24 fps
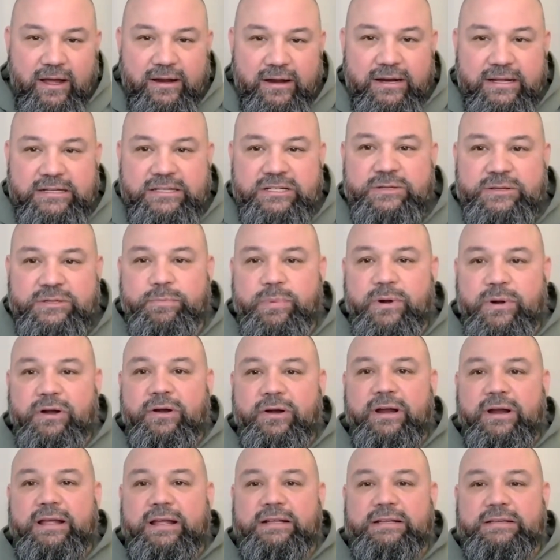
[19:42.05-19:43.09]
an
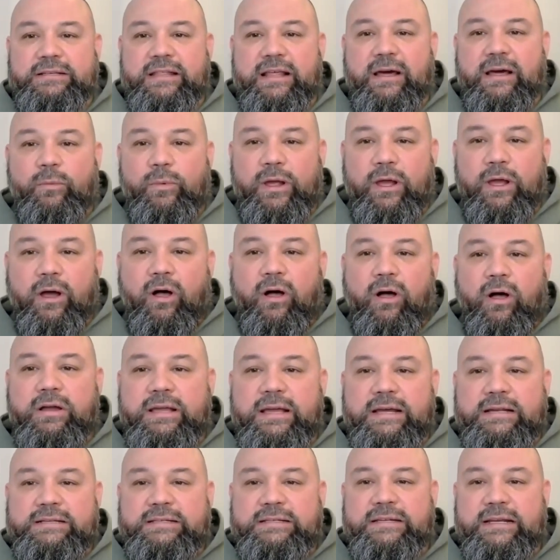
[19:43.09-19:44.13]
experience that we all
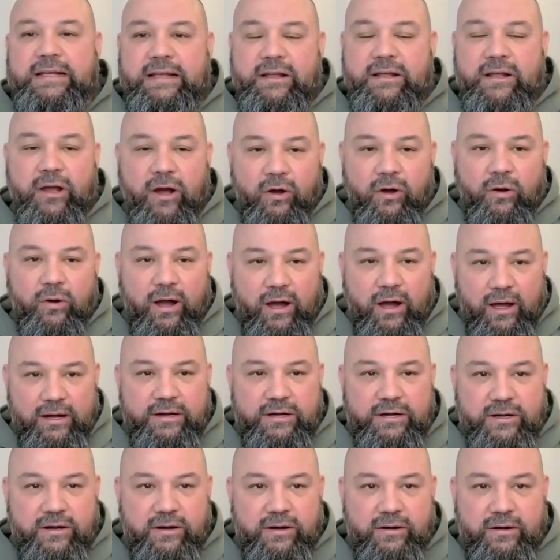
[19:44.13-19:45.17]
get to go
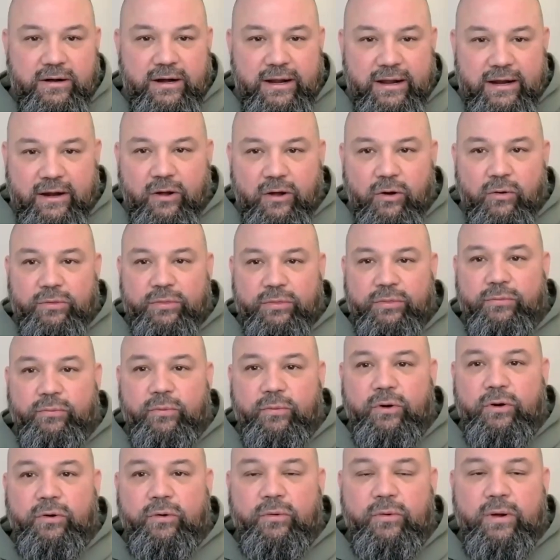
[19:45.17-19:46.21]
under and go
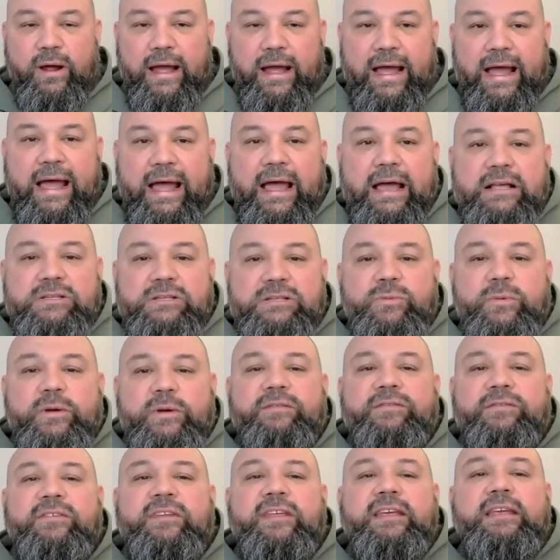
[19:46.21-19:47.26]
through as
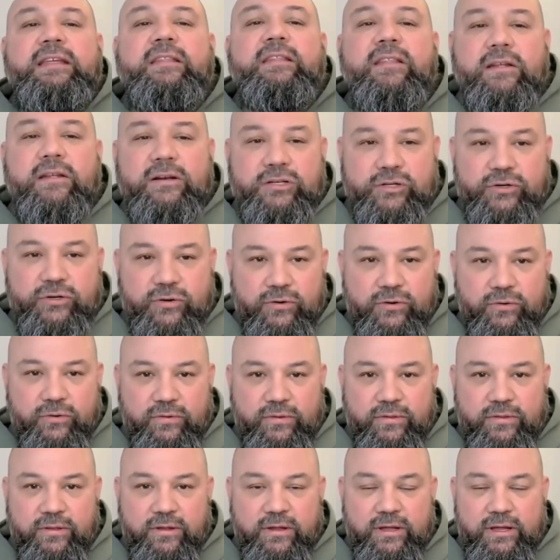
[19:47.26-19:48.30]
we've seen the
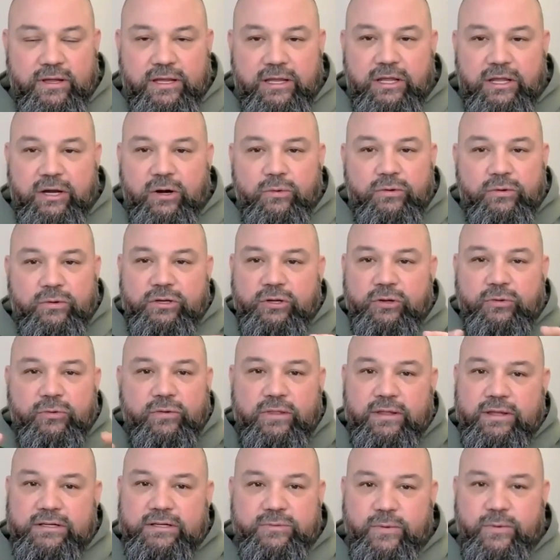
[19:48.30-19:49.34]
truth. You don't do
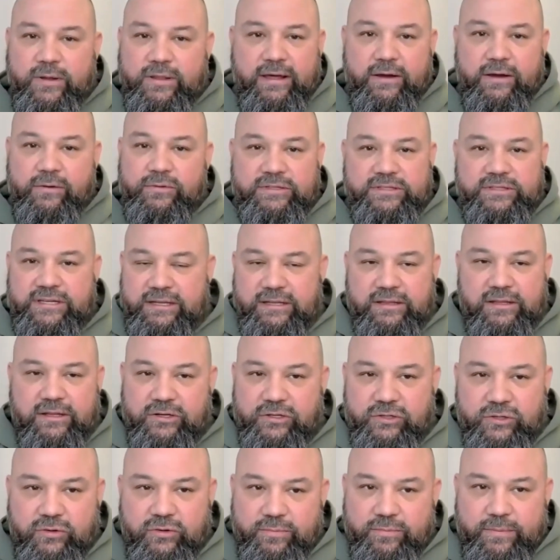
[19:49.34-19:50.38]
this without seeing the
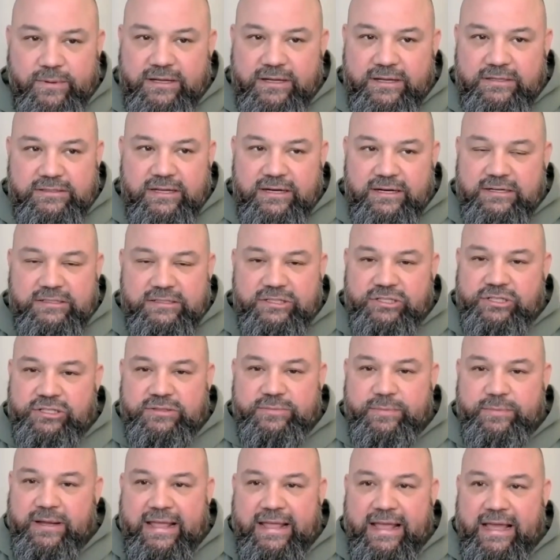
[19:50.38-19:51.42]
truth because then it's
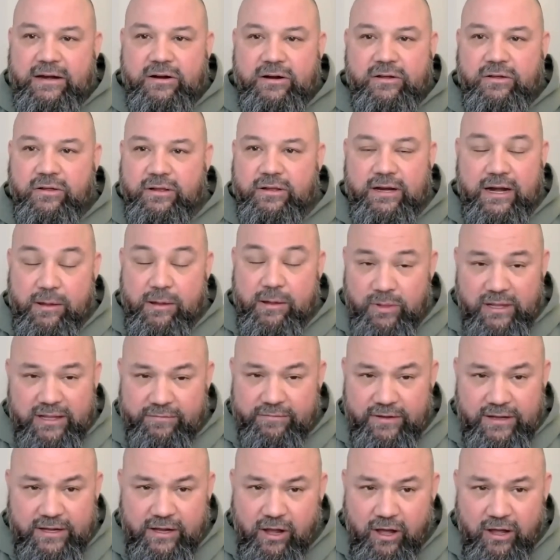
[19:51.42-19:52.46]
just mechanical and I'm
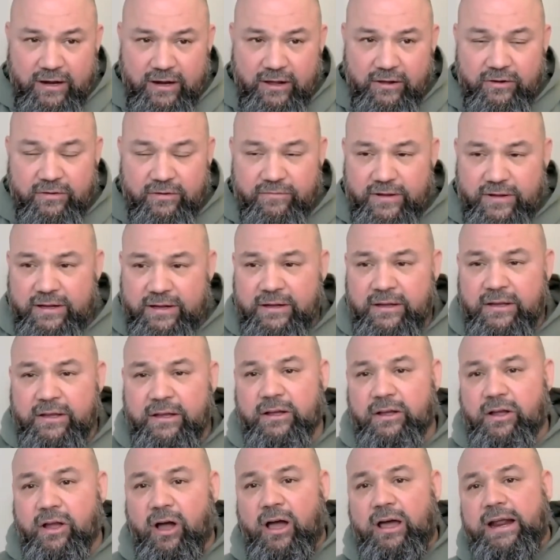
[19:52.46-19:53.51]
leaving God out of it.
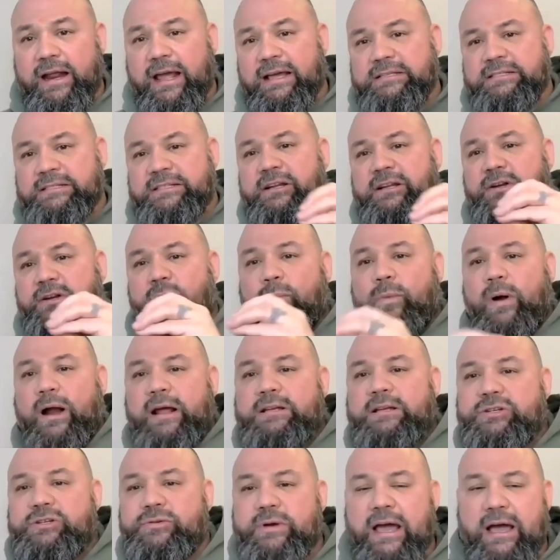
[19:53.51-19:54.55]
God has to
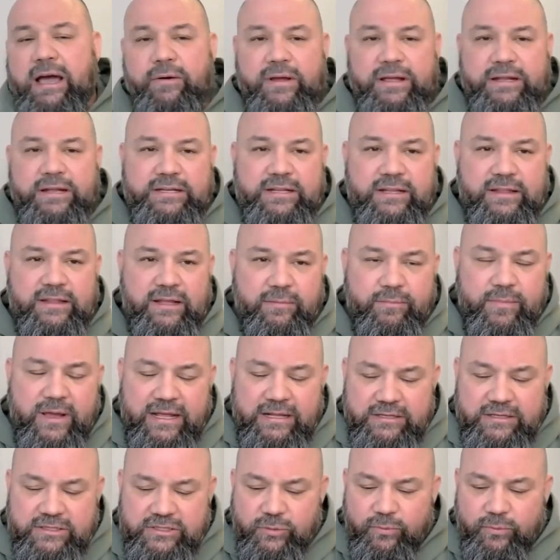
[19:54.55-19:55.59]
direct you now into the
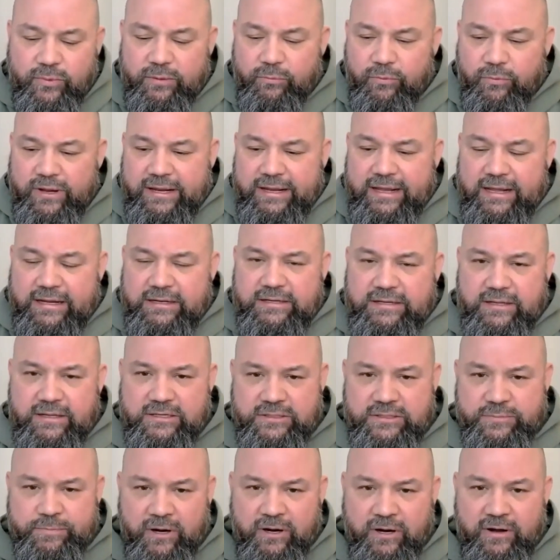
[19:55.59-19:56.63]
amends. So when we get to
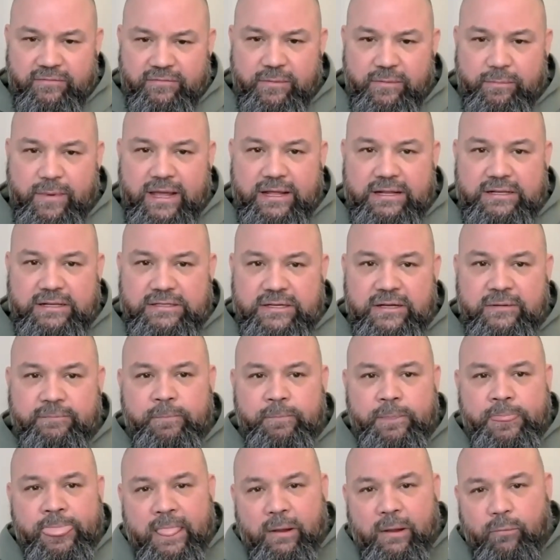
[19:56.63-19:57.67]
this part of amends,
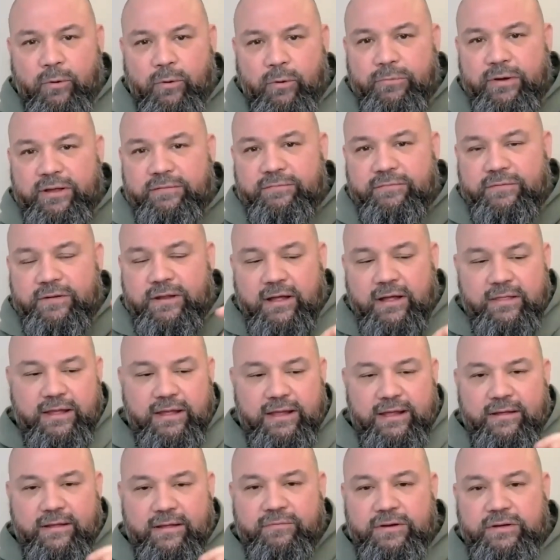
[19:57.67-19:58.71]
when we've done
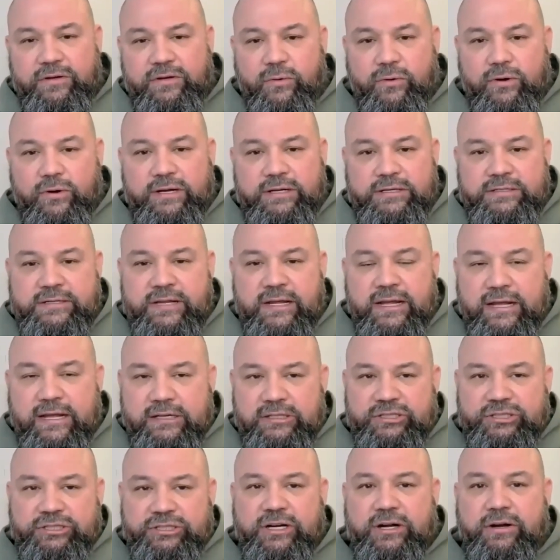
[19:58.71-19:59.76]
the inventories
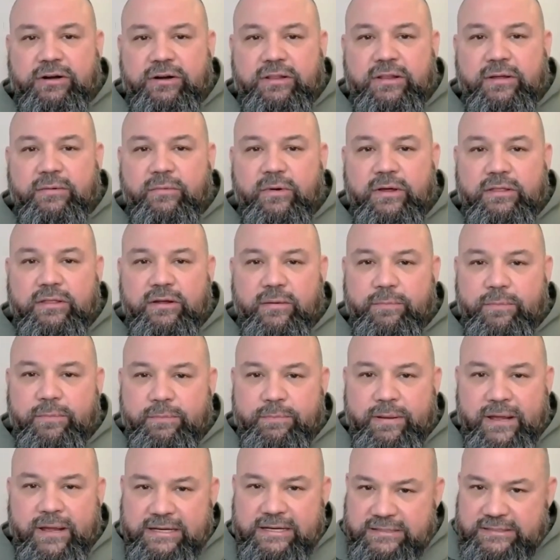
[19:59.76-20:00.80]
and shared them with our
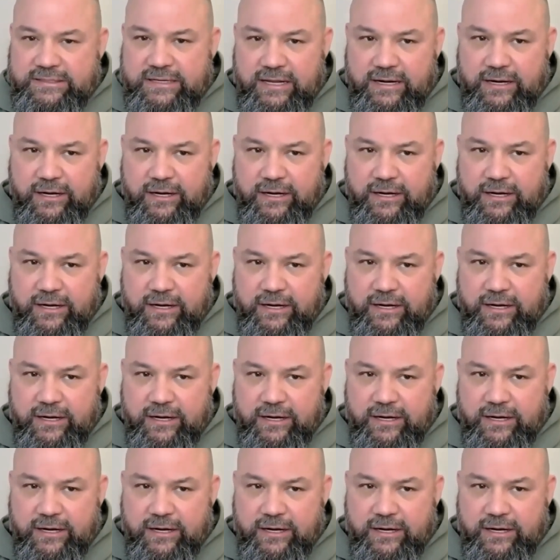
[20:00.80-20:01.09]
pace